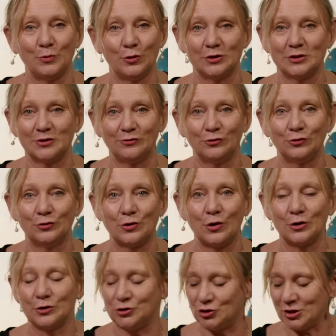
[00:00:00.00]
merciful
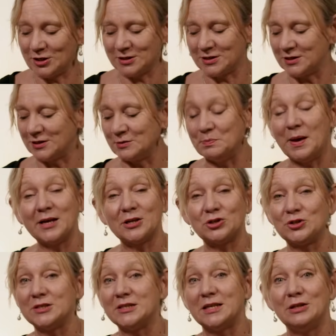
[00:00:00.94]
God, just as
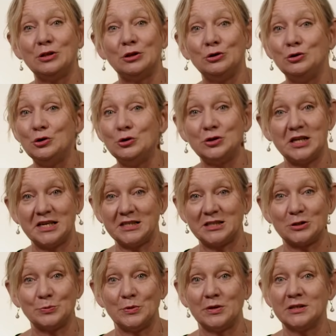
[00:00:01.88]
much as in the New
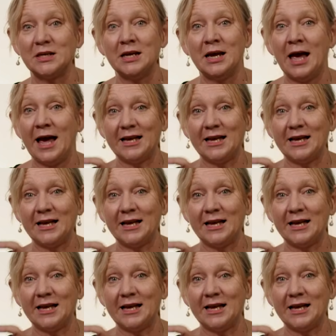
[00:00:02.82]
Testament